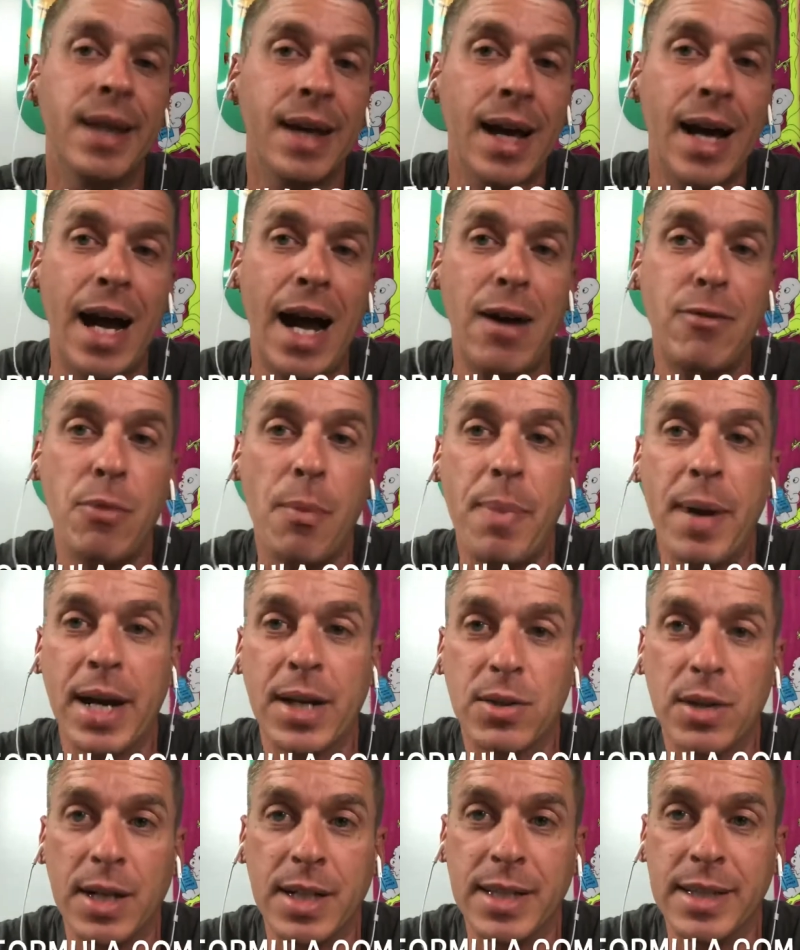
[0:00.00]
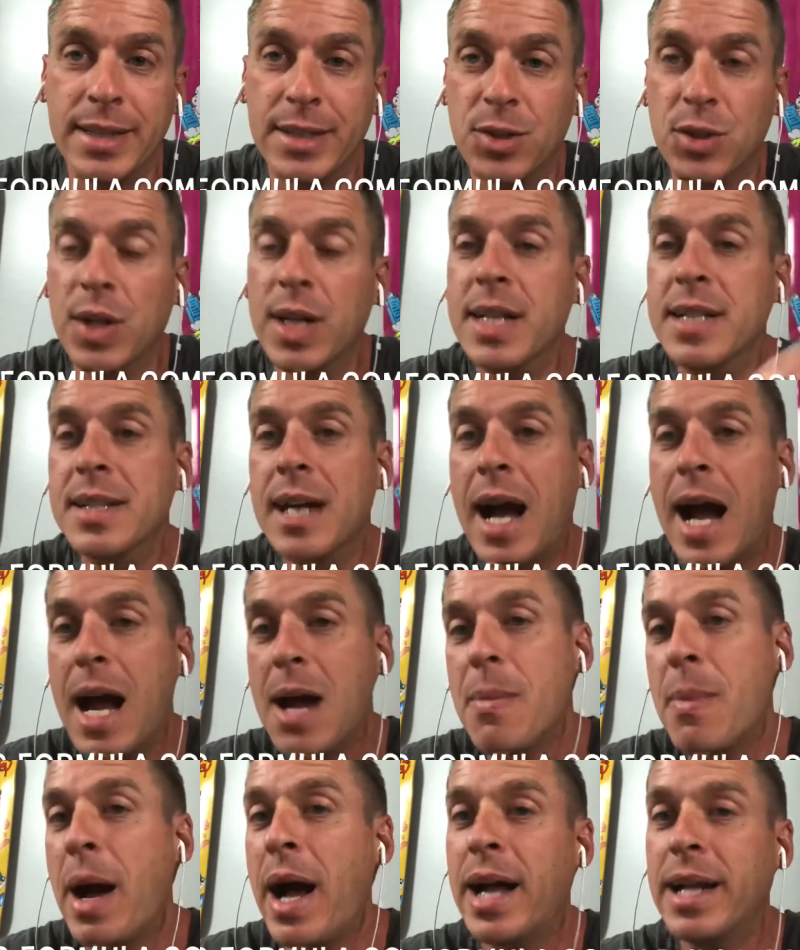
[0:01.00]
I have a background in the trades.
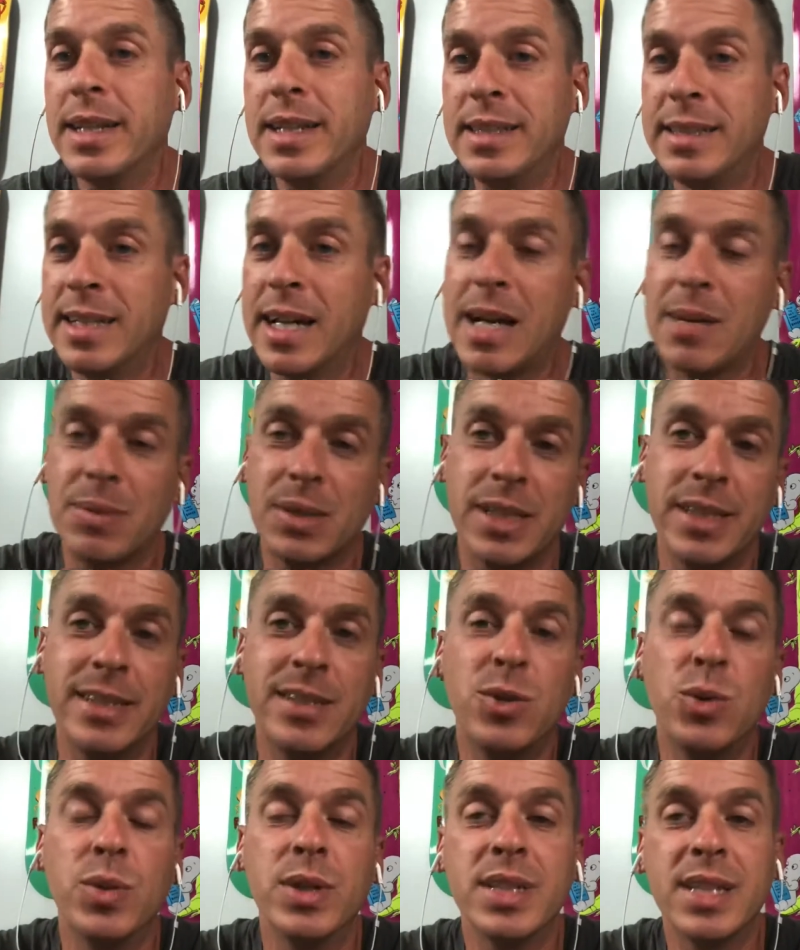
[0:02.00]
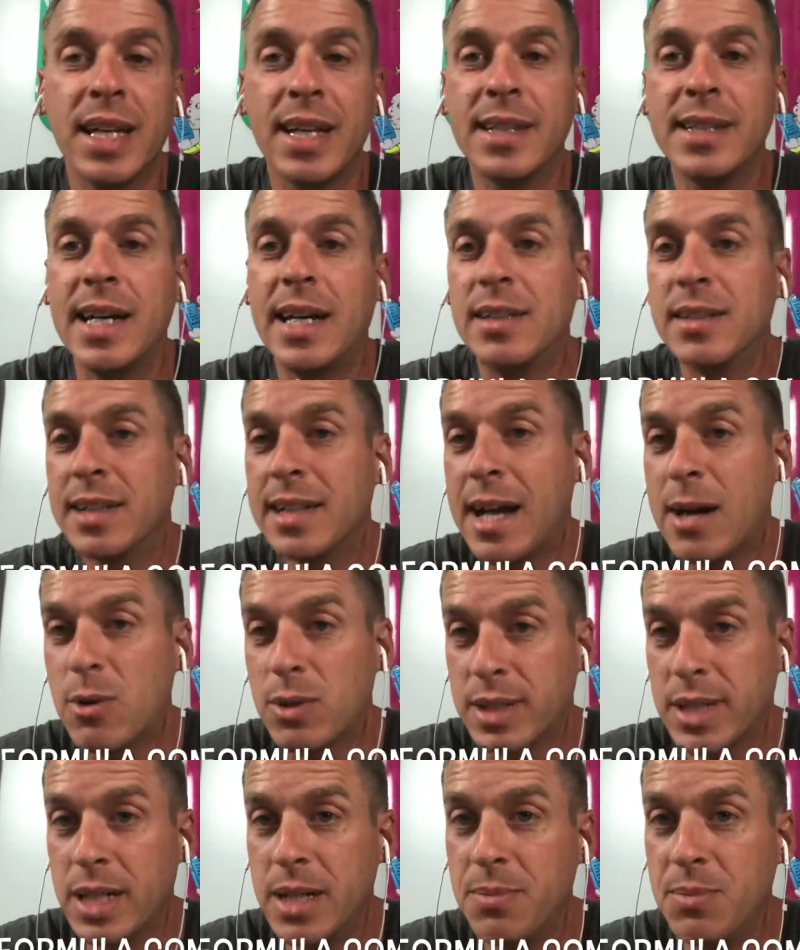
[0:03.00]
I'm on the job sites doing $10 an hour
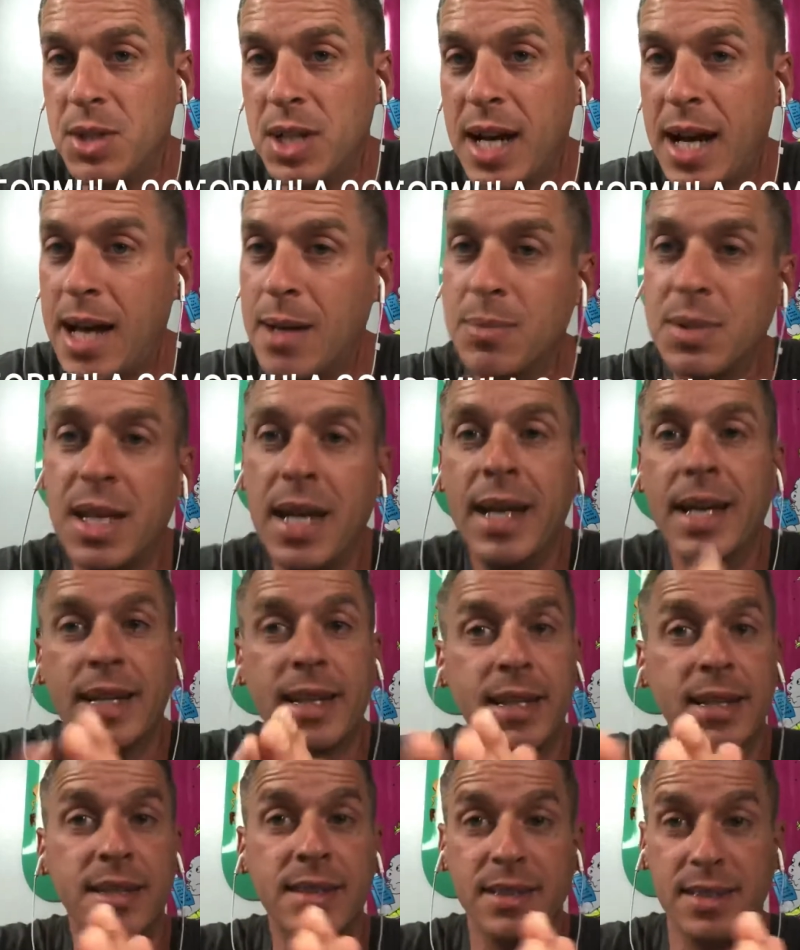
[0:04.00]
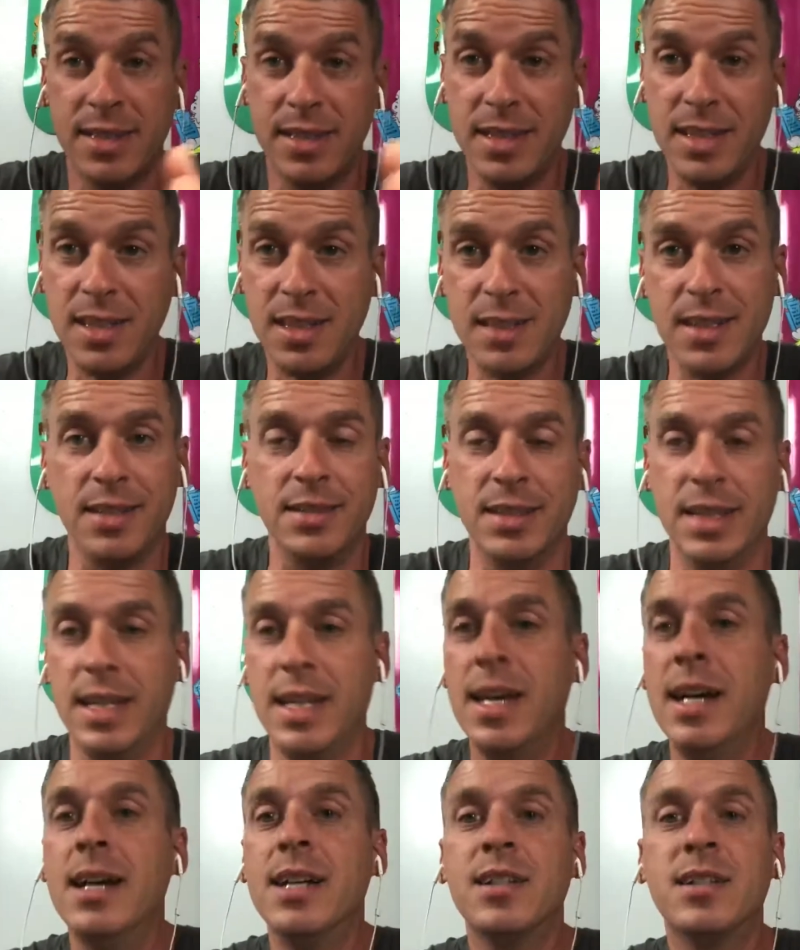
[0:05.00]
type jobs consistently
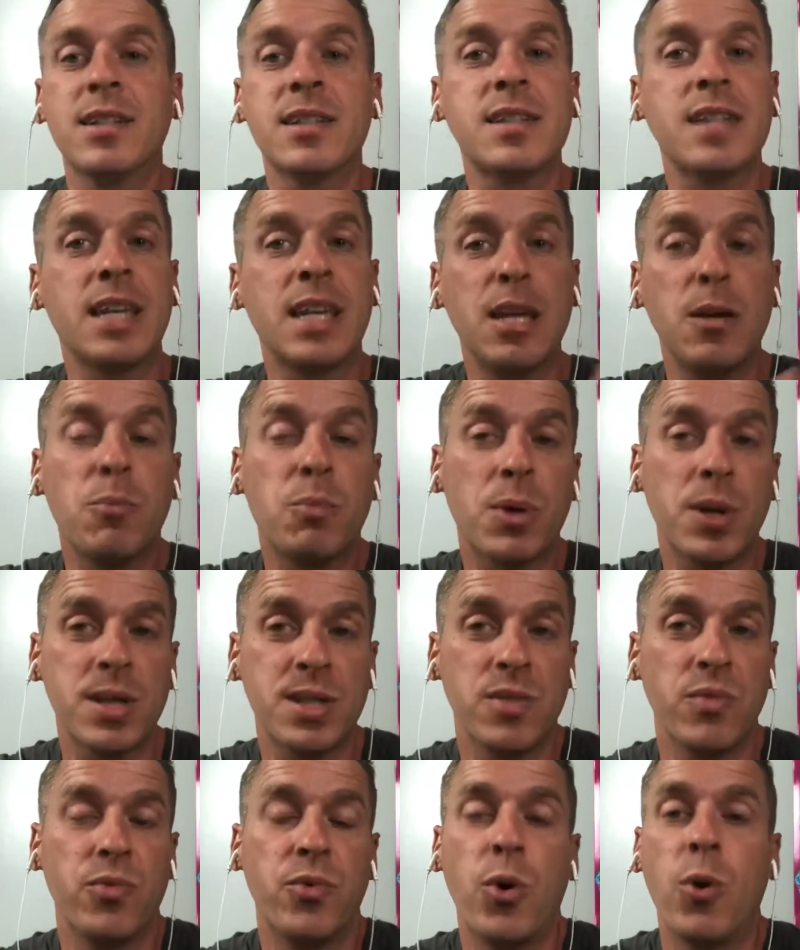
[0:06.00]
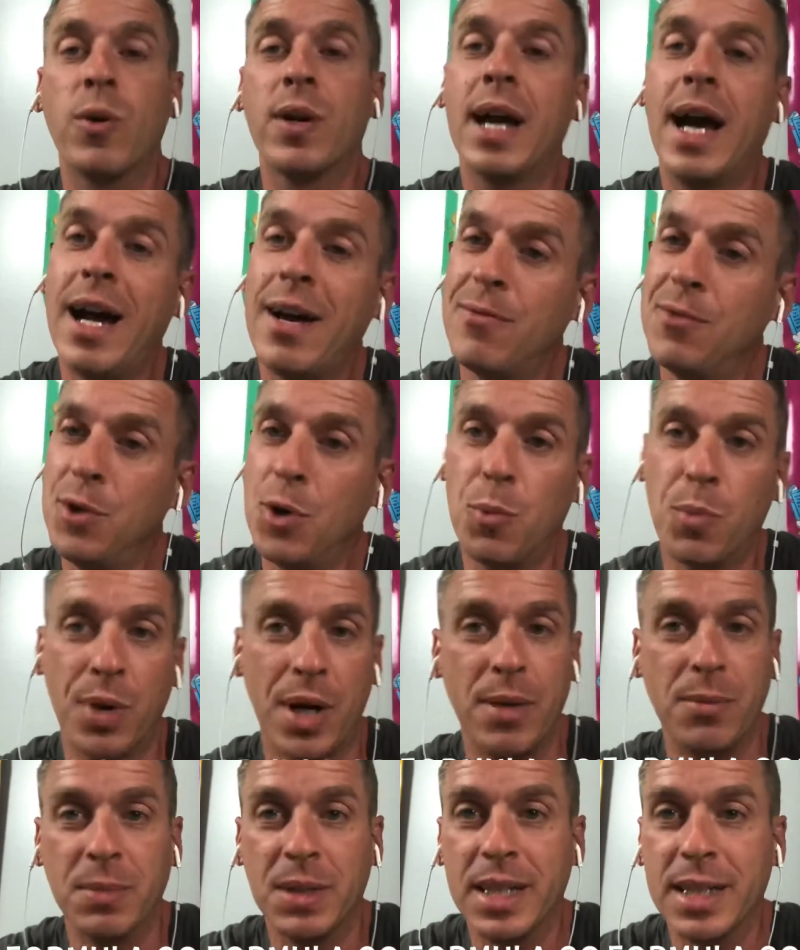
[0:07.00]
just to keep pressing forward. I have no
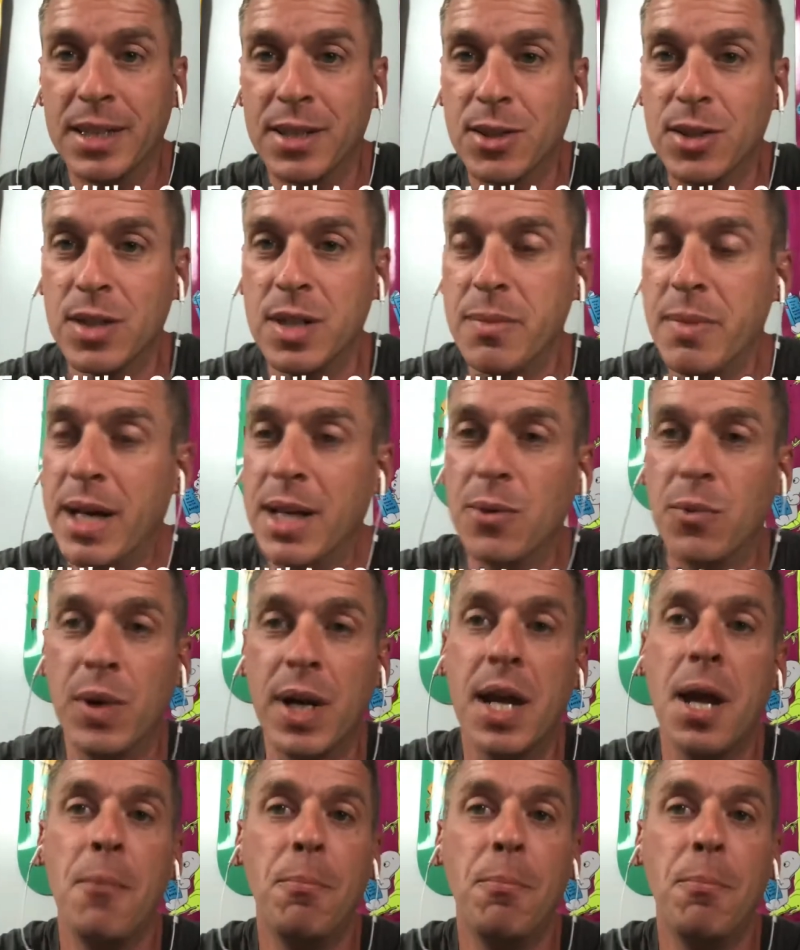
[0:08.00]
problem getting dirty, by the way.